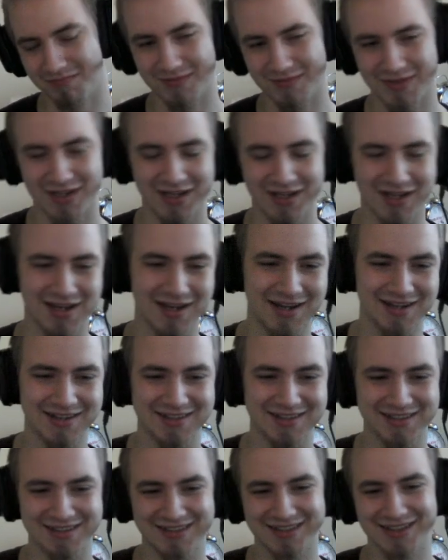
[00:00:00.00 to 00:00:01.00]
Yeah,
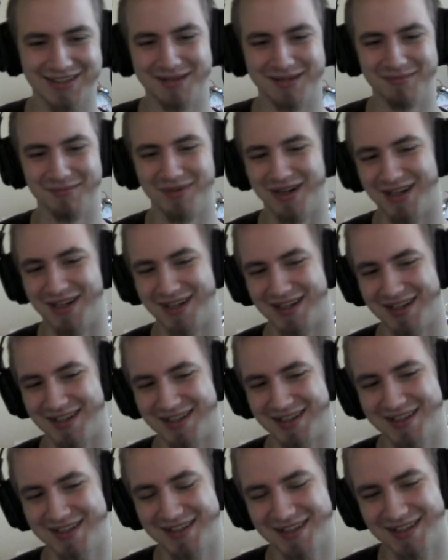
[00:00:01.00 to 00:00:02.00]

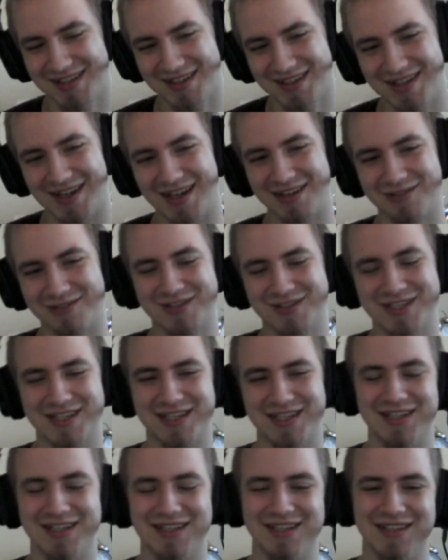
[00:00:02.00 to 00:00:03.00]
but I don't
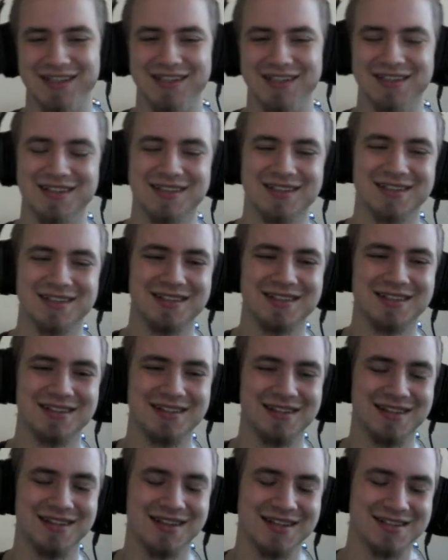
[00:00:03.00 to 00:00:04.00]
see
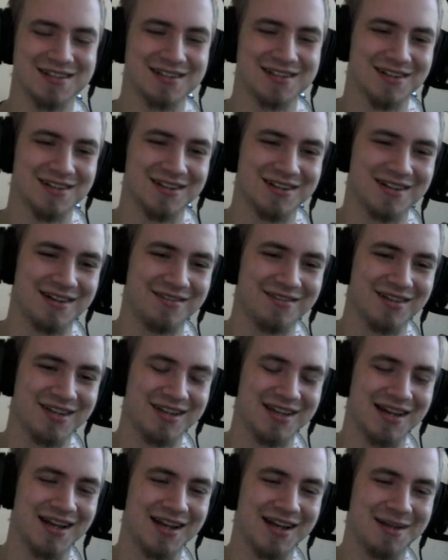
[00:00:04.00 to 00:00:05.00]
this card having
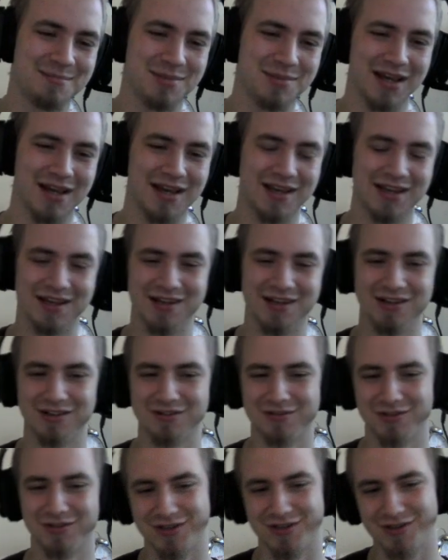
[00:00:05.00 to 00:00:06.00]
any play in the
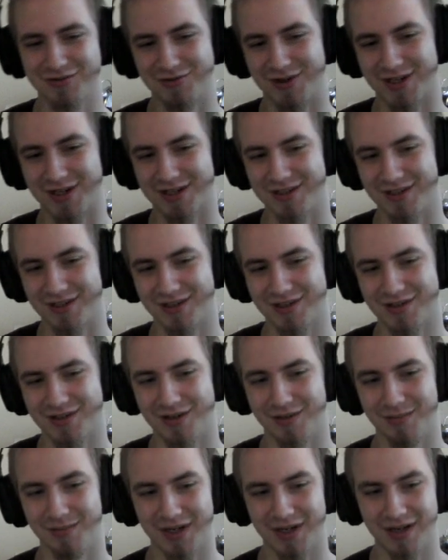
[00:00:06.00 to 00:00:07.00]
constructed
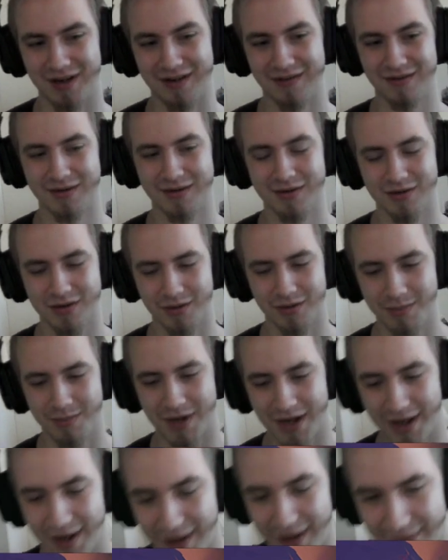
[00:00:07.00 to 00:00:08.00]

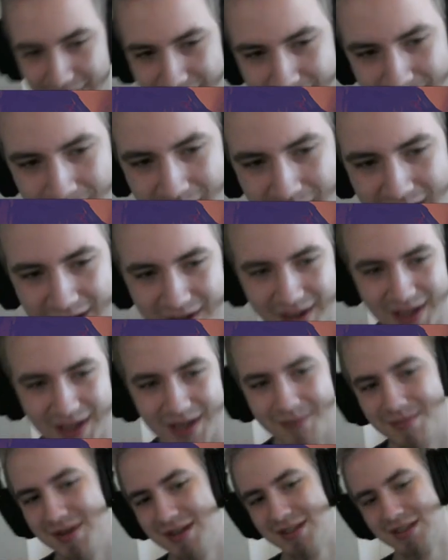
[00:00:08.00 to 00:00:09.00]
competitive metagame.